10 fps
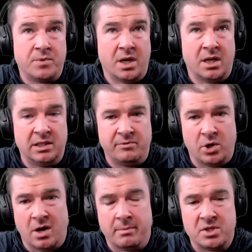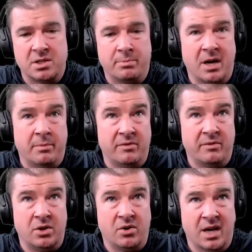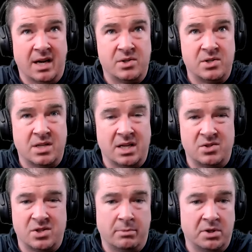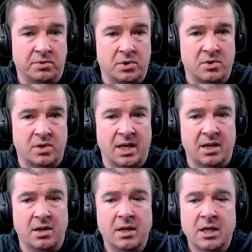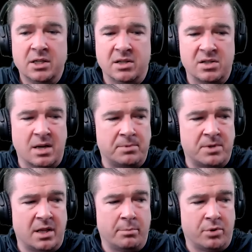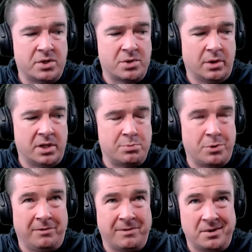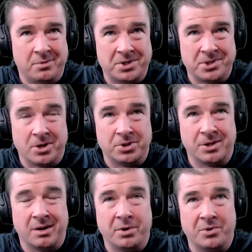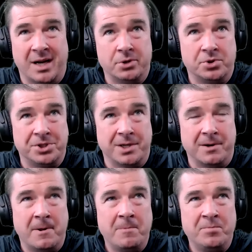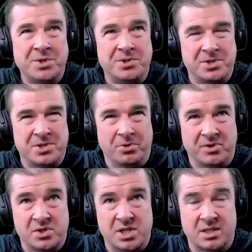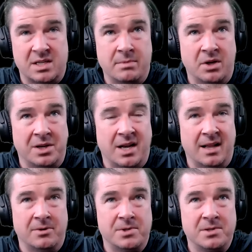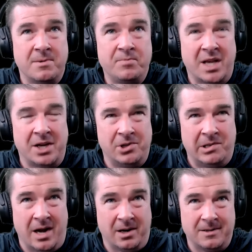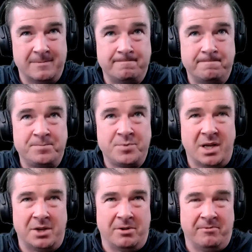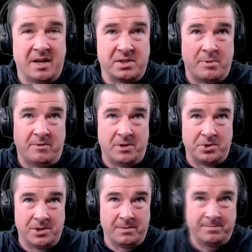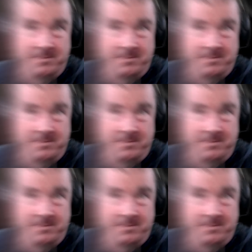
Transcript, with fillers: Uh, leave your comments at the bottom of the video, guys. Thank you so much for tuning in to this update in the press release putting valuation on Charbone Hydrogen just north of $60 million. And good luck in your investment future.